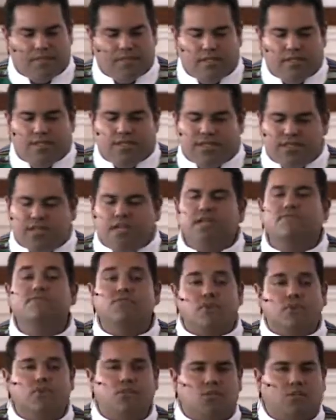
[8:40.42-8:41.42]
Think of
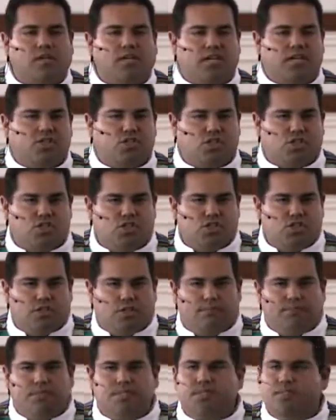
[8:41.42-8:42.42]
those
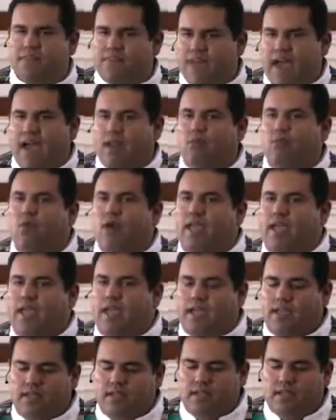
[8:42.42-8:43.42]
relationships that
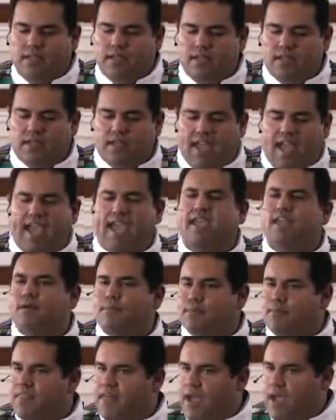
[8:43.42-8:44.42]
way. Hate
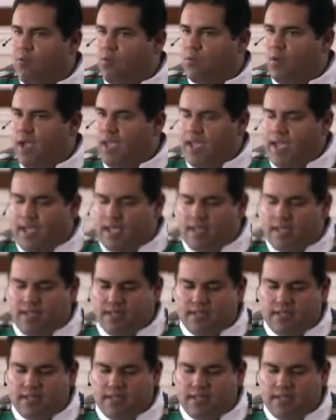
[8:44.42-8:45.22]
them that way.